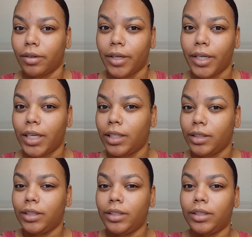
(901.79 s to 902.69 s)
All right,
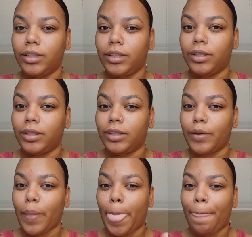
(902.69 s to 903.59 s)
guys?